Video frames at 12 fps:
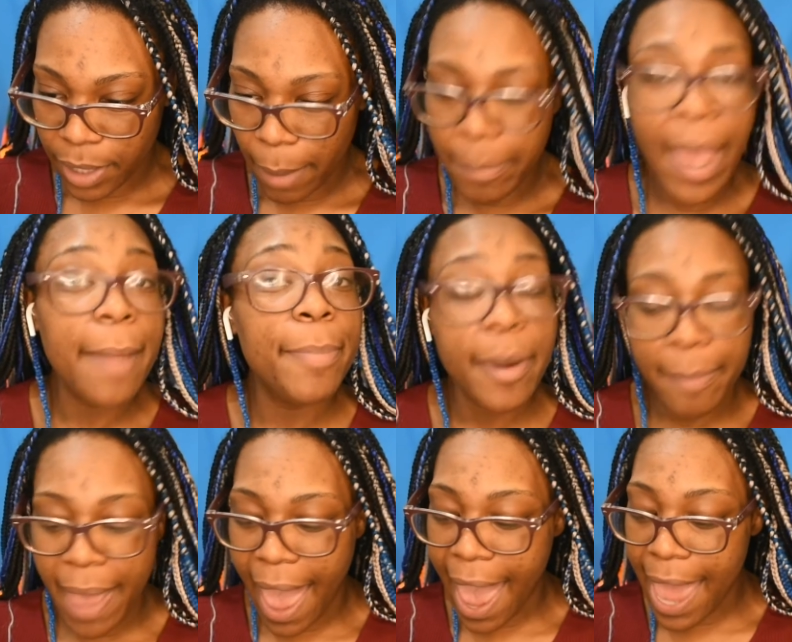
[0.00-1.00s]
paper
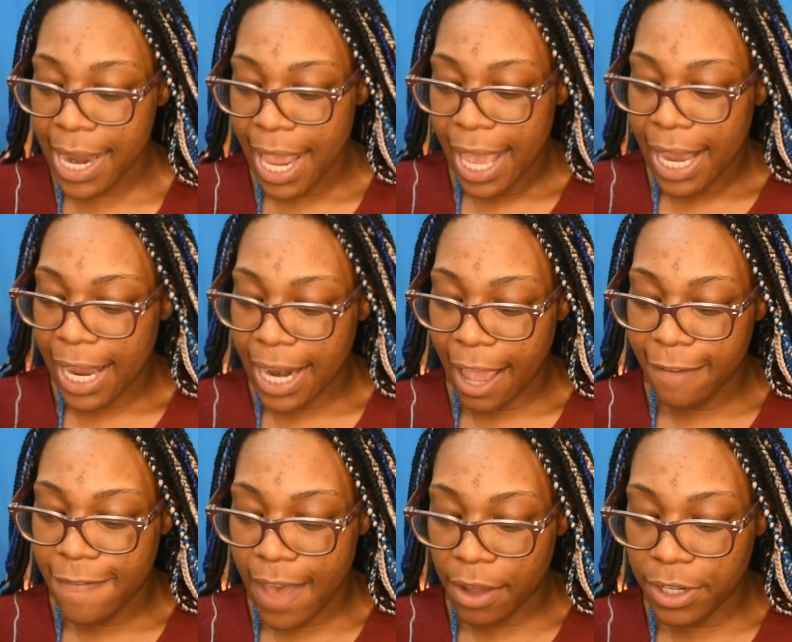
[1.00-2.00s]
pad, and I
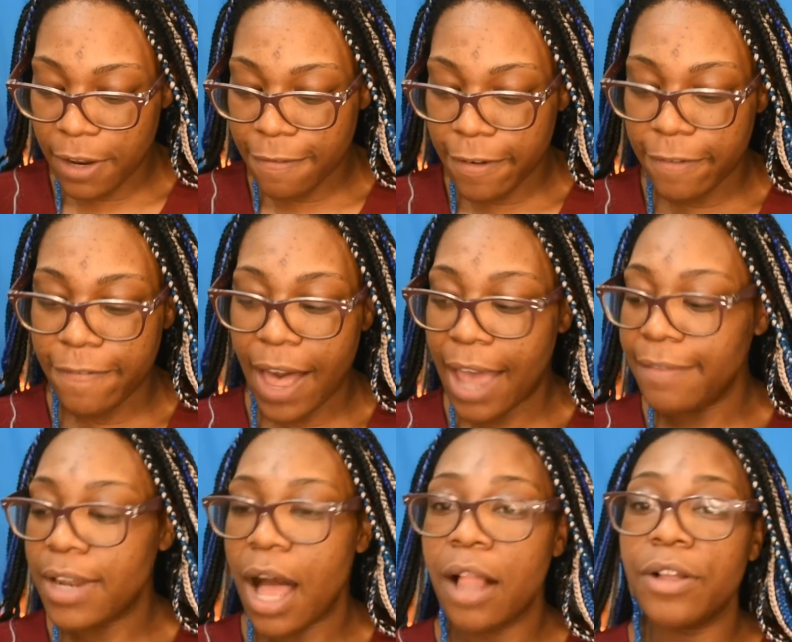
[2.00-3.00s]
found it for
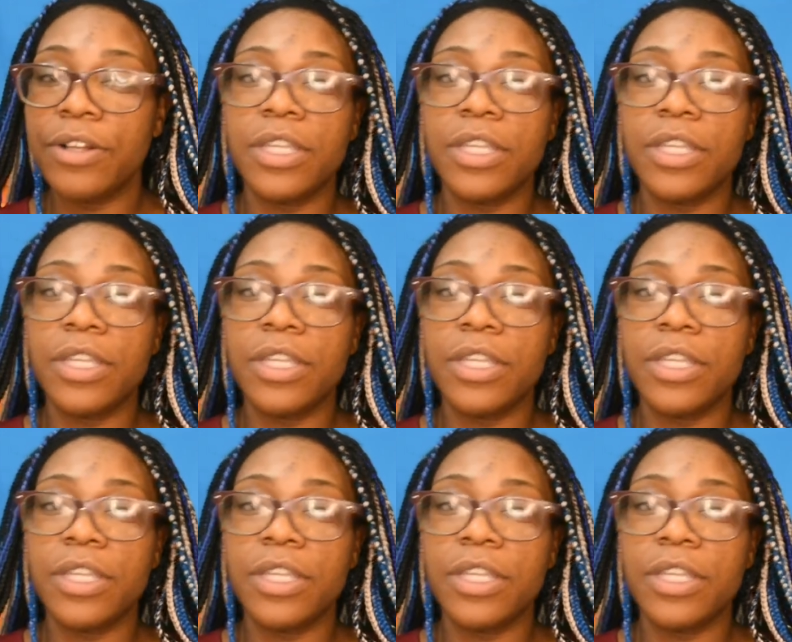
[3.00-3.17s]
$5.